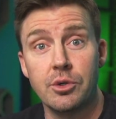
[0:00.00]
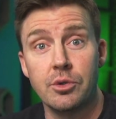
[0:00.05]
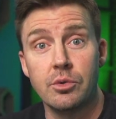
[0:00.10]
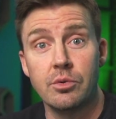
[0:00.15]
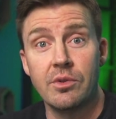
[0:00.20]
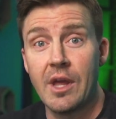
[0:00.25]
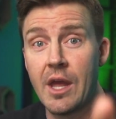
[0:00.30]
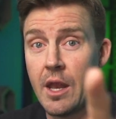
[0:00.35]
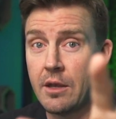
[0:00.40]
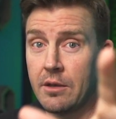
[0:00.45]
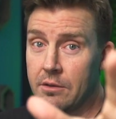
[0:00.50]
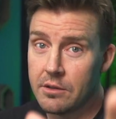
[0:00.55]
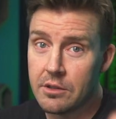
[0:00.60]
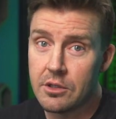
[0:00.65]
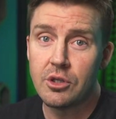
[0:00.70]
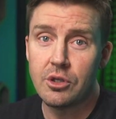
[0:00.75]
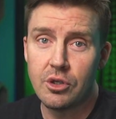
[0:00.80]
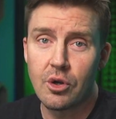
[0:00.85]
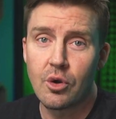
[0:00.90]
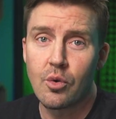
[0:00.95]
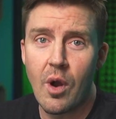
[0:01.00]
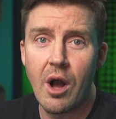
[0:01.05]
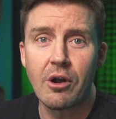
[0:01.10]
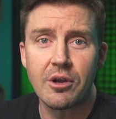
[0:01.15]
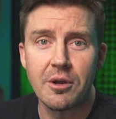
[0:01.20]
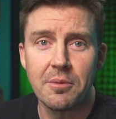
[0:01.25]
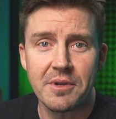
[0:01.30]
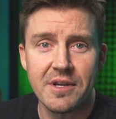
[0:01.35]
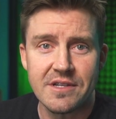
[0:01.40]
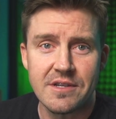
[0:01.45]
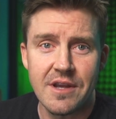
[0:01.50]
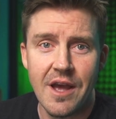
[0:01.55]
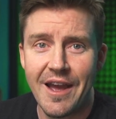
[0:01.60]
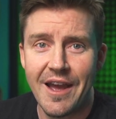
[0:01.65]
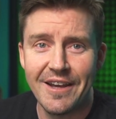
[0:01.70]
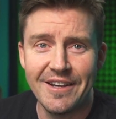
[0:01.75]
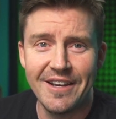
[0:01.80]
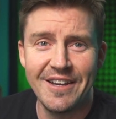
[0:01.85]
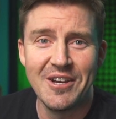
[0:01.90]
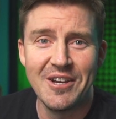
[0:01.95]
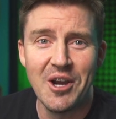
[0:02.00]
you, then you're welcome because I